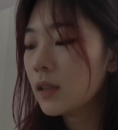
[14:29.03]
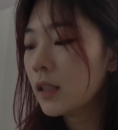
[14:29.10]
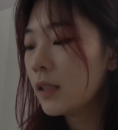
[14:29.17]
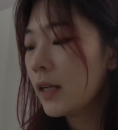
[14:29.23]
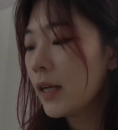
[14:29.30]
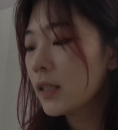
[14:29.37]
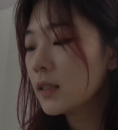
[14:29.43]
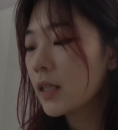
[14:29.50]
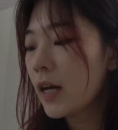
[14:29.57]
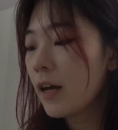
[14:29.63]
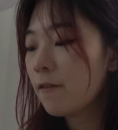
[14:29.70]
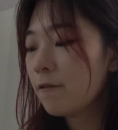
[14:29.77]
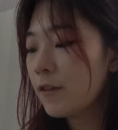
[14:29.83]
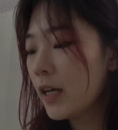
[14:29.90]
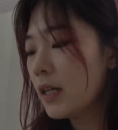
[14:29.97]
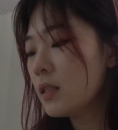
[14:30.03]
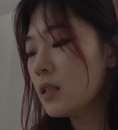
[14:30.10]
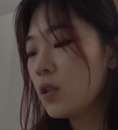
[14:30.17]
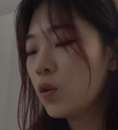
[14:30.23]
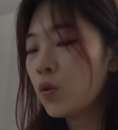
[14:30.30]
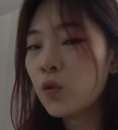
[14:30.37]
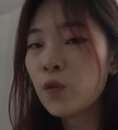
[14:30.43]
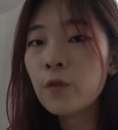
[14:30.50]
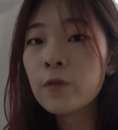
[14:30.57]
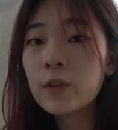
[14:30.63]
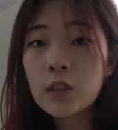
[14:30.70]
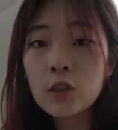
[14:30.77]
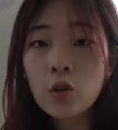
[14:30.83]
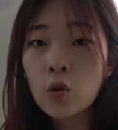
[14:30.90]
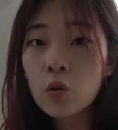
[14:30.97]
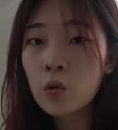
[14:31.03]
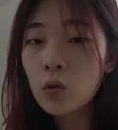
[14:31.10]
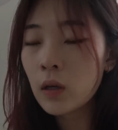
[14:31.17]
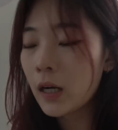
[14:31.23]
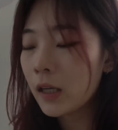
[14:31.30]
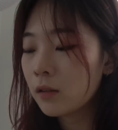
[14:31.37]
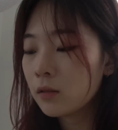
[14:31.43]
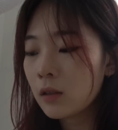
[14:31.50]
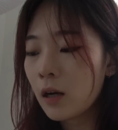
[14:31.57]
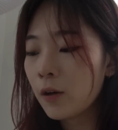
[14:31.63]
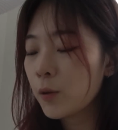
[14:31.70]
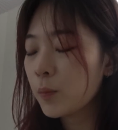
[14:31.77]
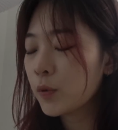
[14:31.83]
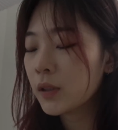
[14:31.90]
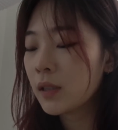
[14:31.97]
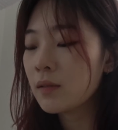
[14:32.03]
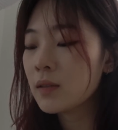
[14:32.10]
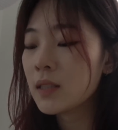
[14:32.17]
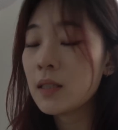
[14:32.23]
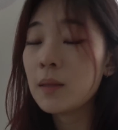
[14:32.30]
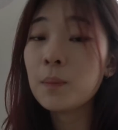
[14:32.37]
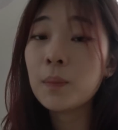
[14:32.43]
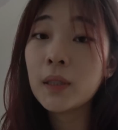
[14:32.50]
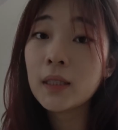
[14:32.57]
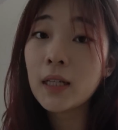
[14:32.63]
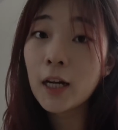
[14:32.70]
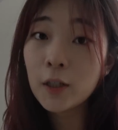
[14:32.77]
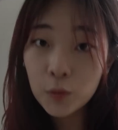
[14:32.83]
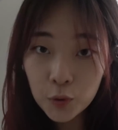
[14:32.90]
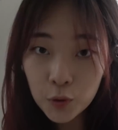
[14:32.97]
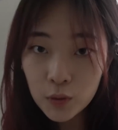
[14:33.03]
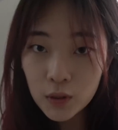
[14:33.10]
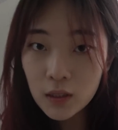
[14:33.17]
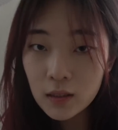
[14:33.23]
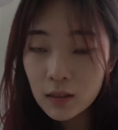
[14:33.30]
And next I have VSCO Visco. I don't know how you pronounce it, but I don't use it